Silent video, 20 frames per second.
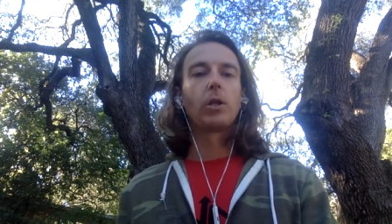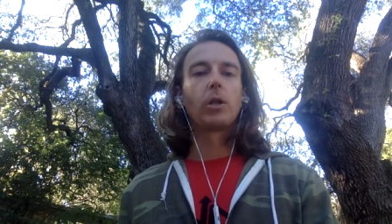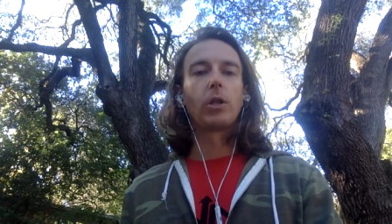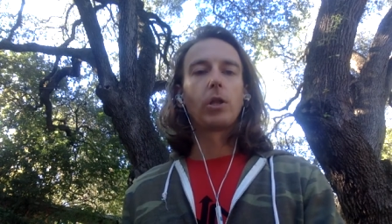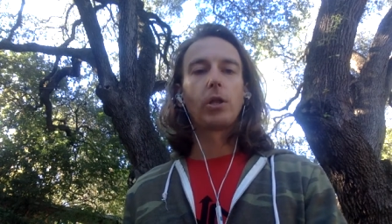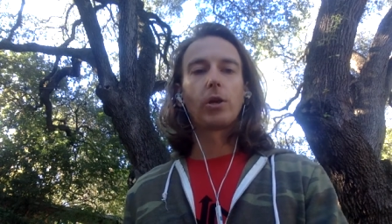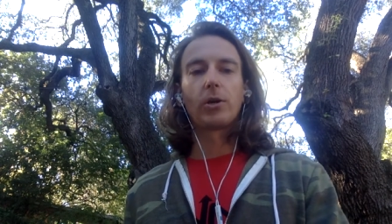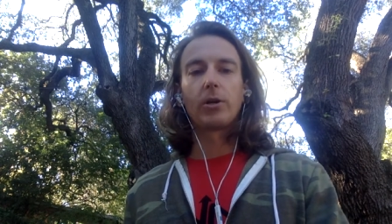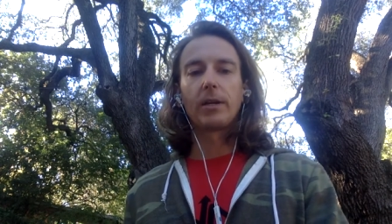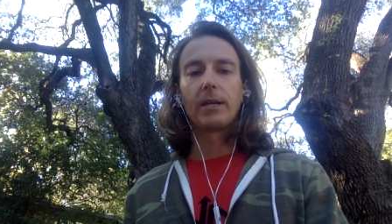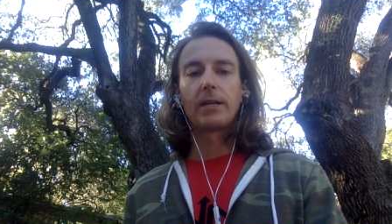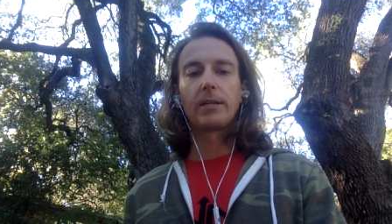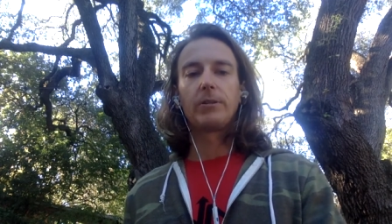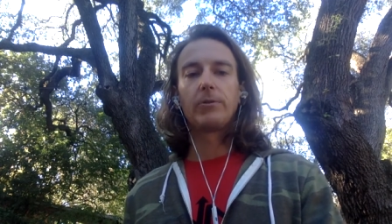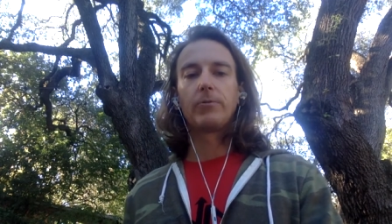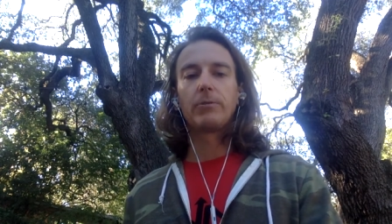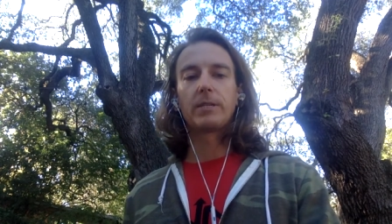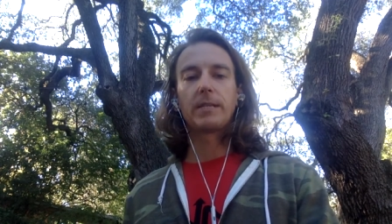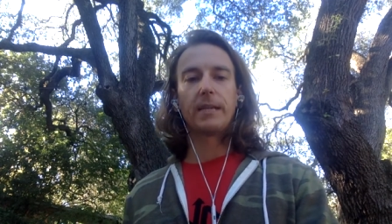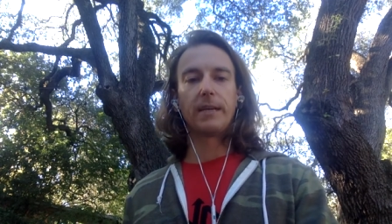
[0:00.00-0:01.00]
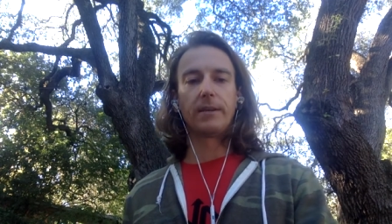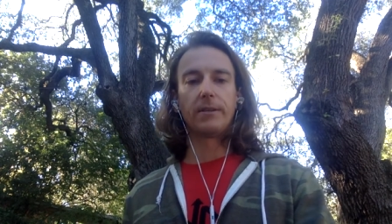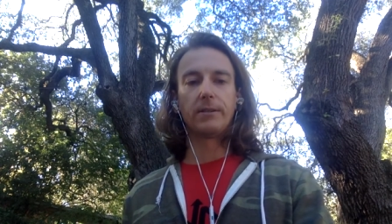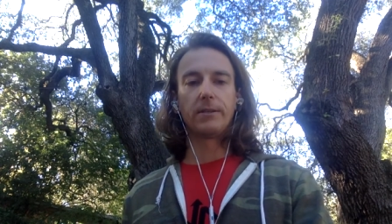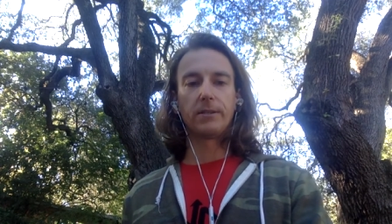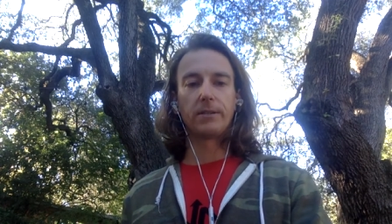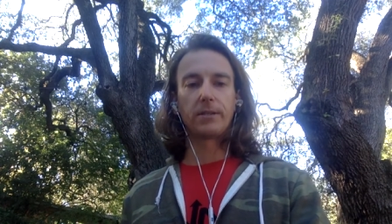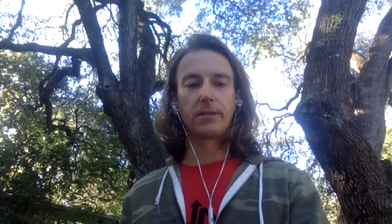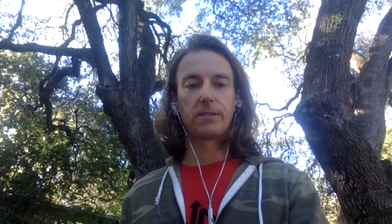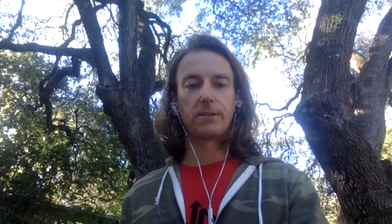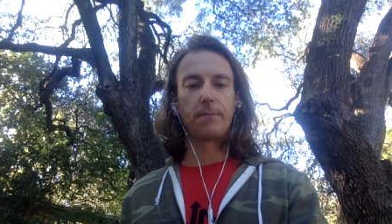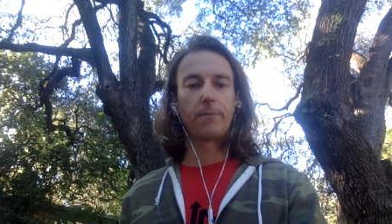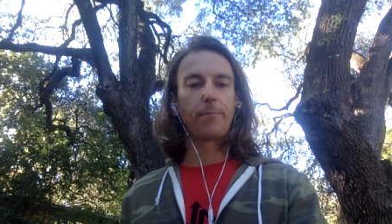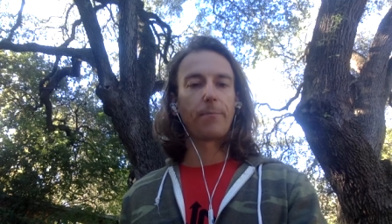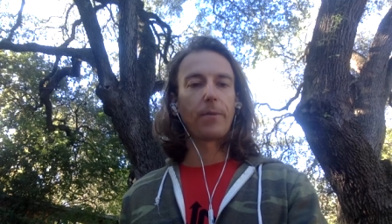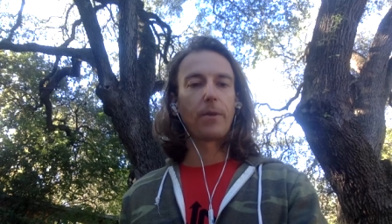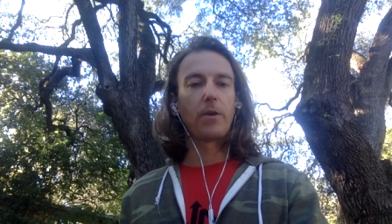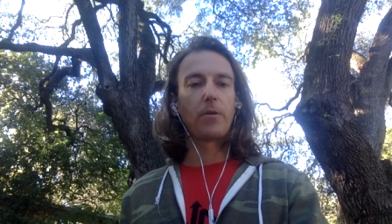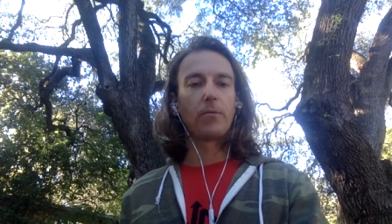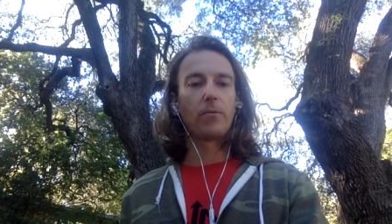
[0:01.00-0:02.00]
learning new skills,
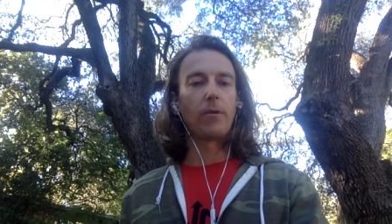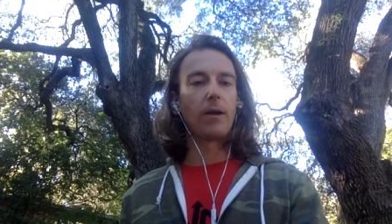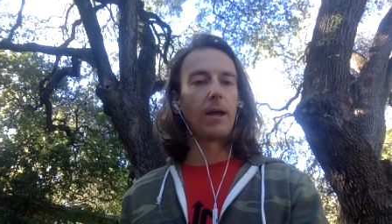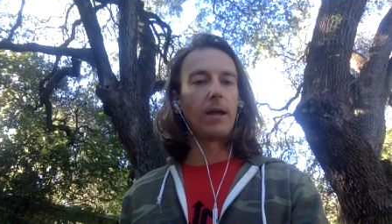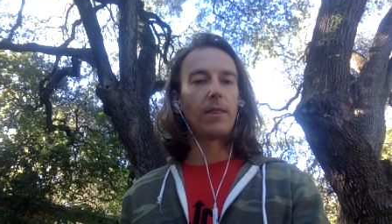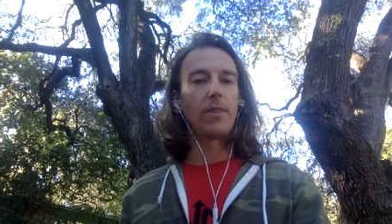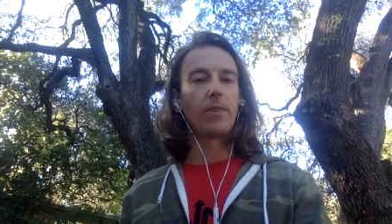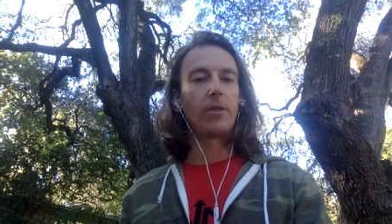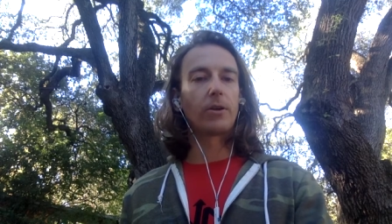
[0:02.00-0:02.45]
right?